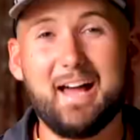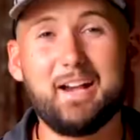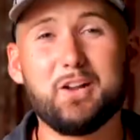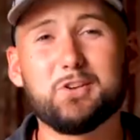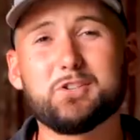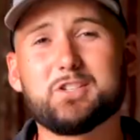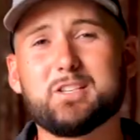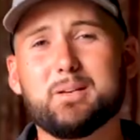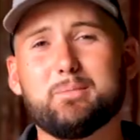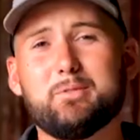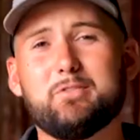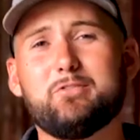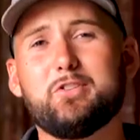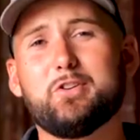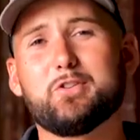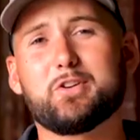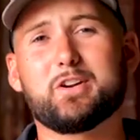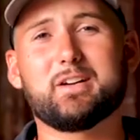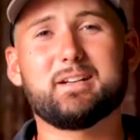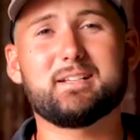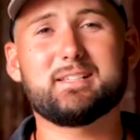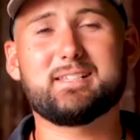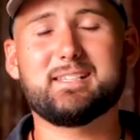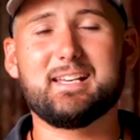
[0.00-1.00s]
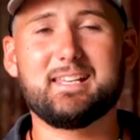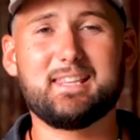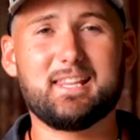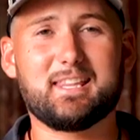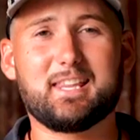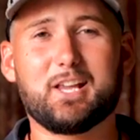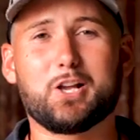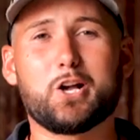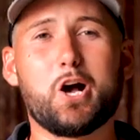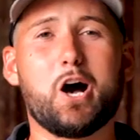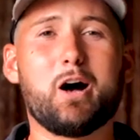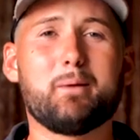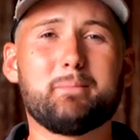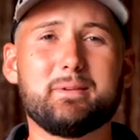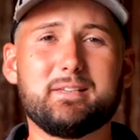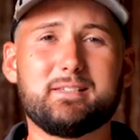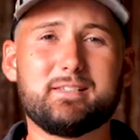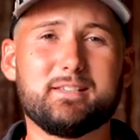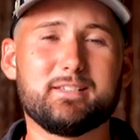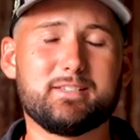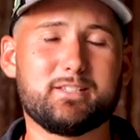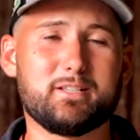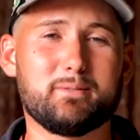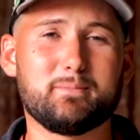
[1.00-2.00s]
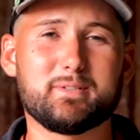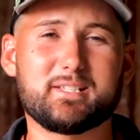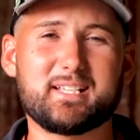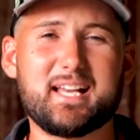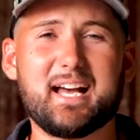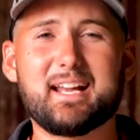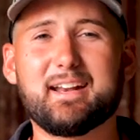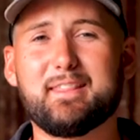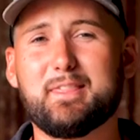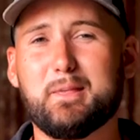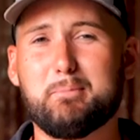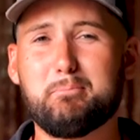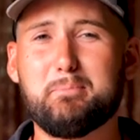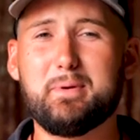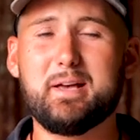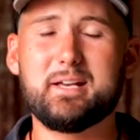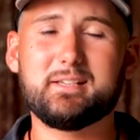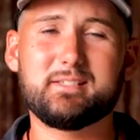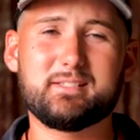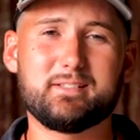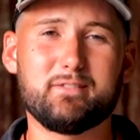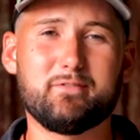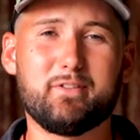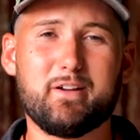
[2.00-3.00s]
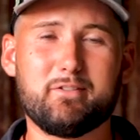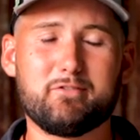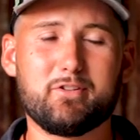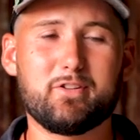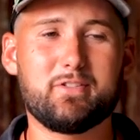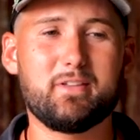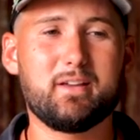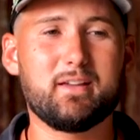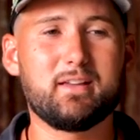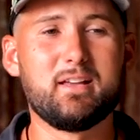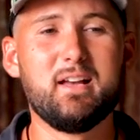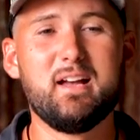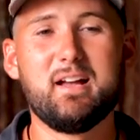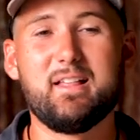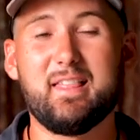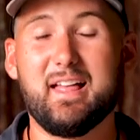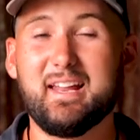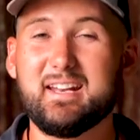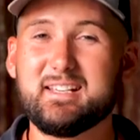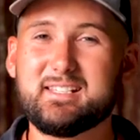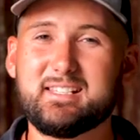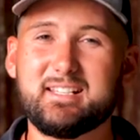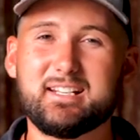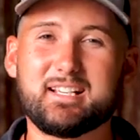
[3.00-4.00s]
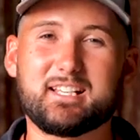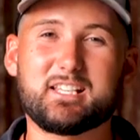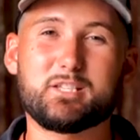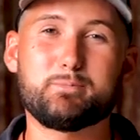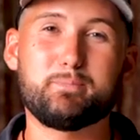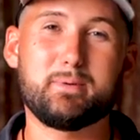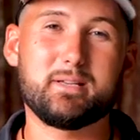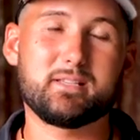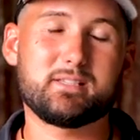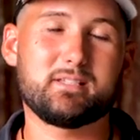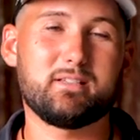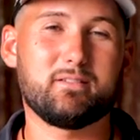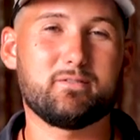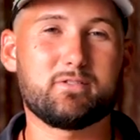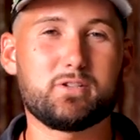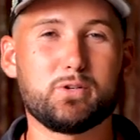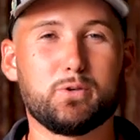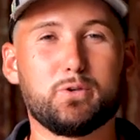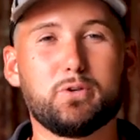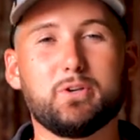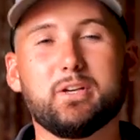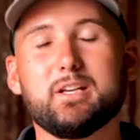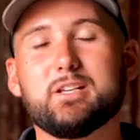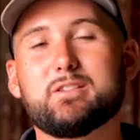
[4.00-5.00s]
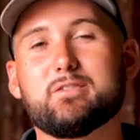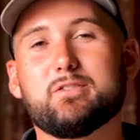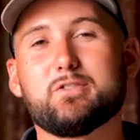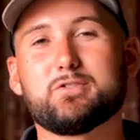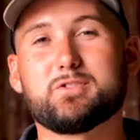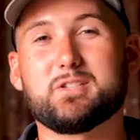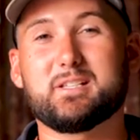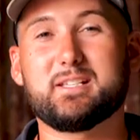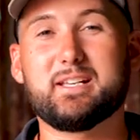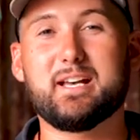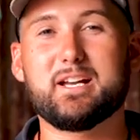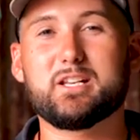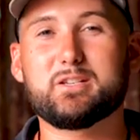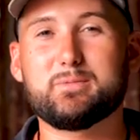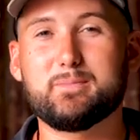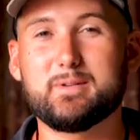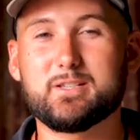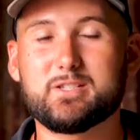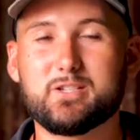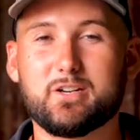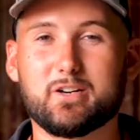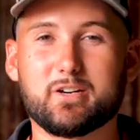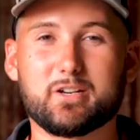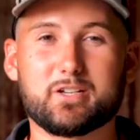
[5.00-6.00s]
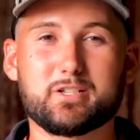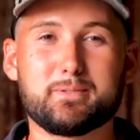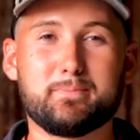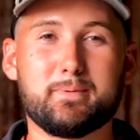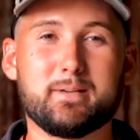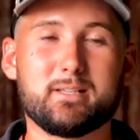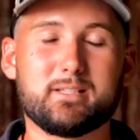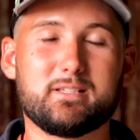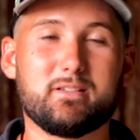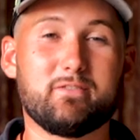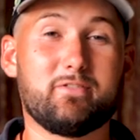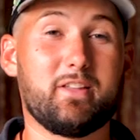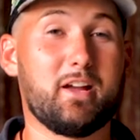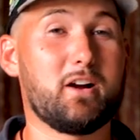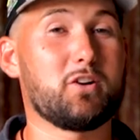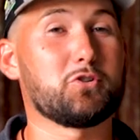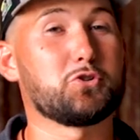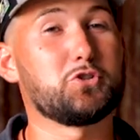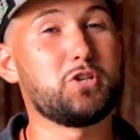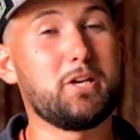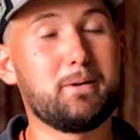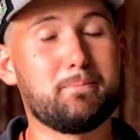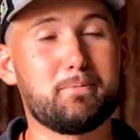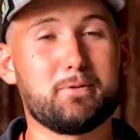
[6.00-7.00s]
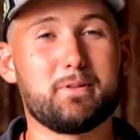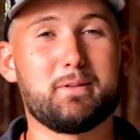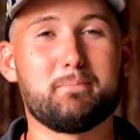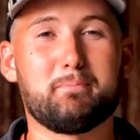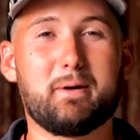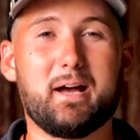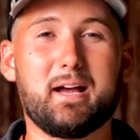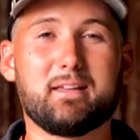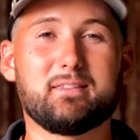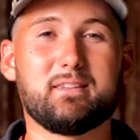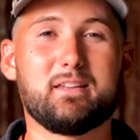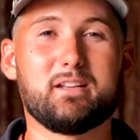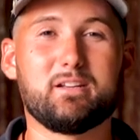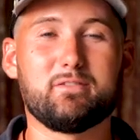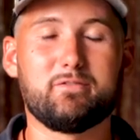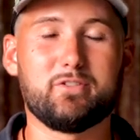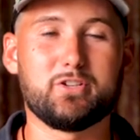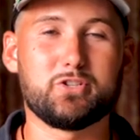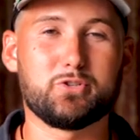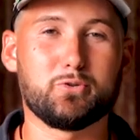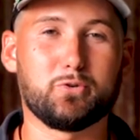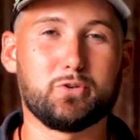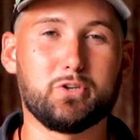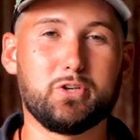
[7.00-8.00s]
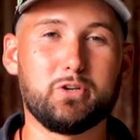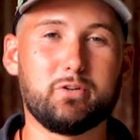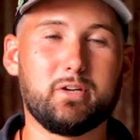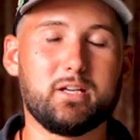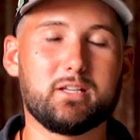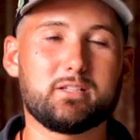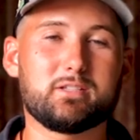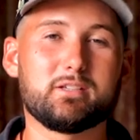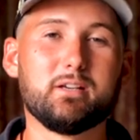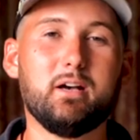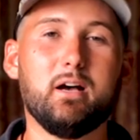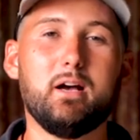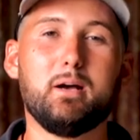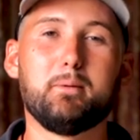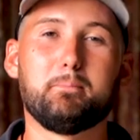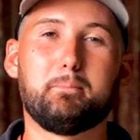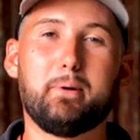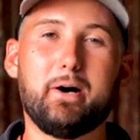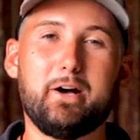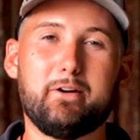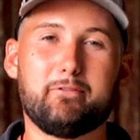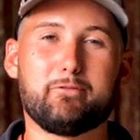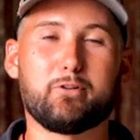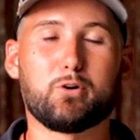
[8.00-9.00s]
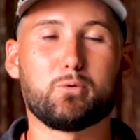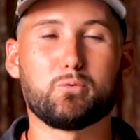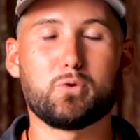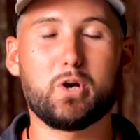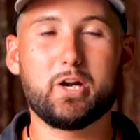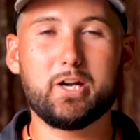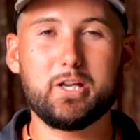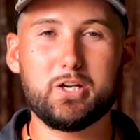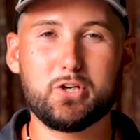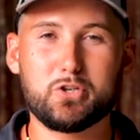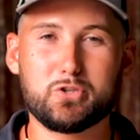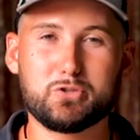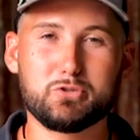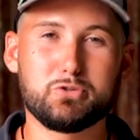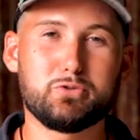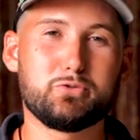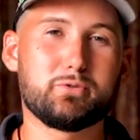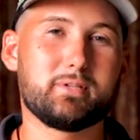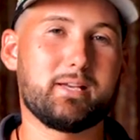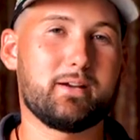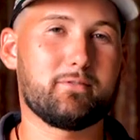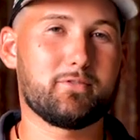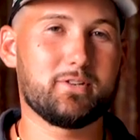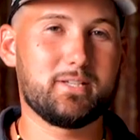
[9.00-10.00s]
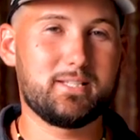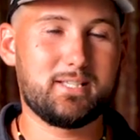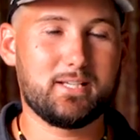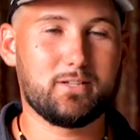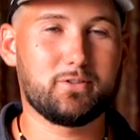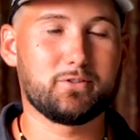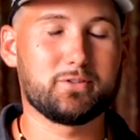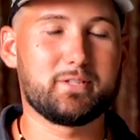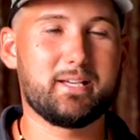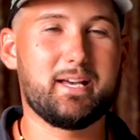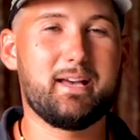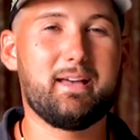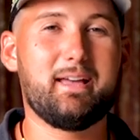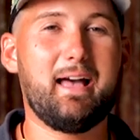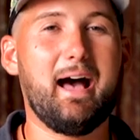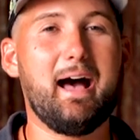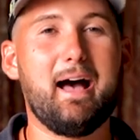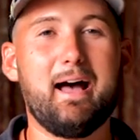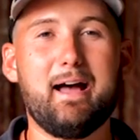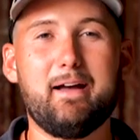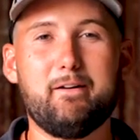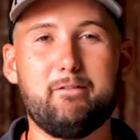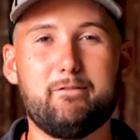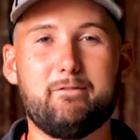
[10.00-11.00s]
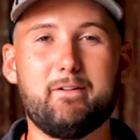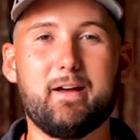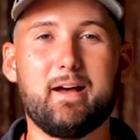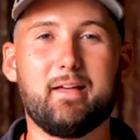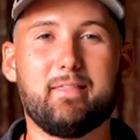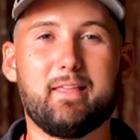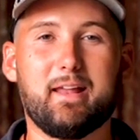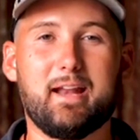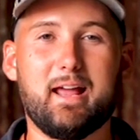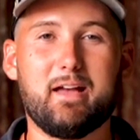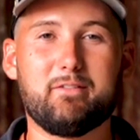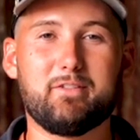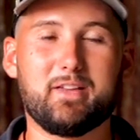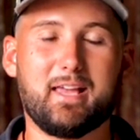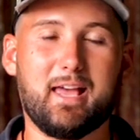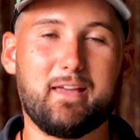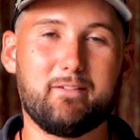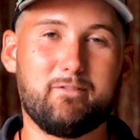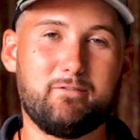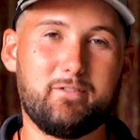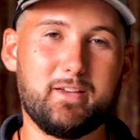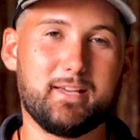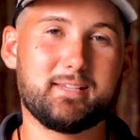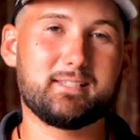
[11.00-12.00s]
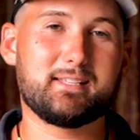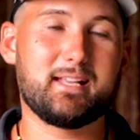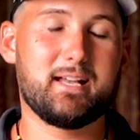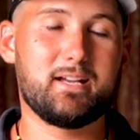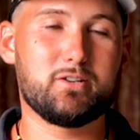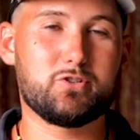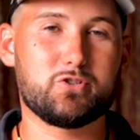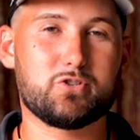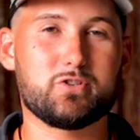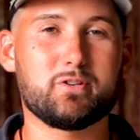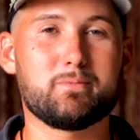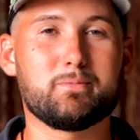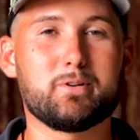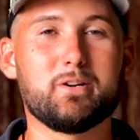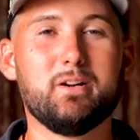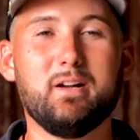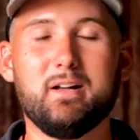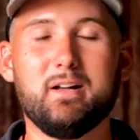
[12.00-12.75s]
I know some of you are gonna say that the combi system is kind of the best of everything. That is an expensive tool. Each of those attachments are expensive. They are cheaper than buying the individual units, but for running crews every single day, I have found that having a fixed hedge trimmer